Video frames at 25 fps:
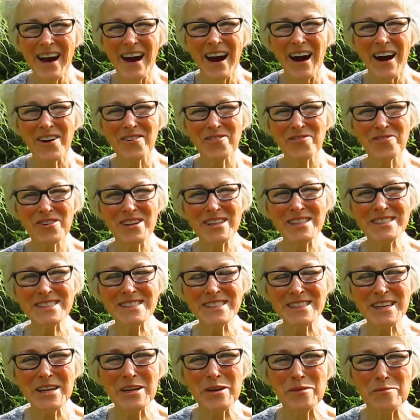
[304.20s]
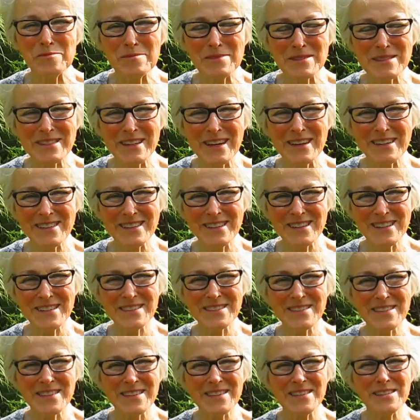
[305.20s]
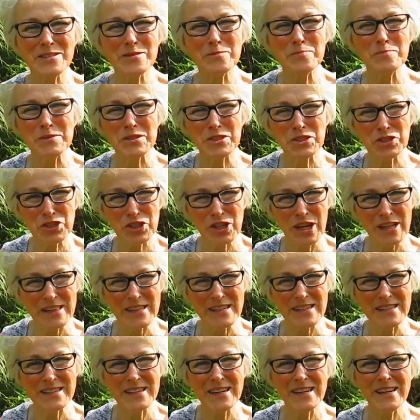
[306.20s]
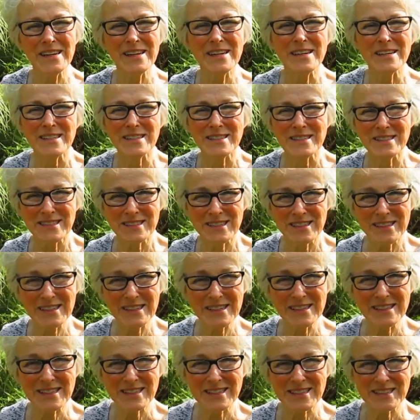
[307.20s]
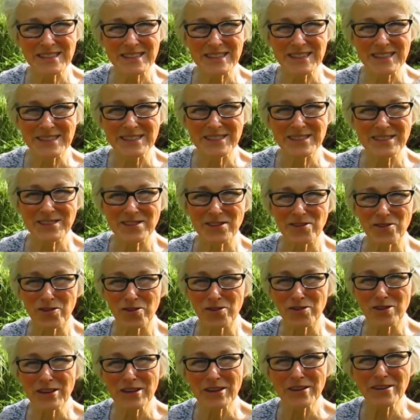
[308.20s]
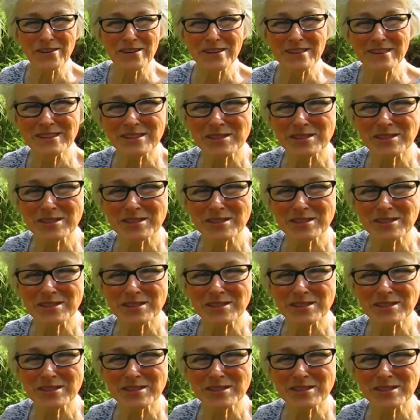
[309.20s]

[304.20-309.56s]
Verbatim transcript: Our friend Tim sent us these Magellan zinnia seeds earlier in the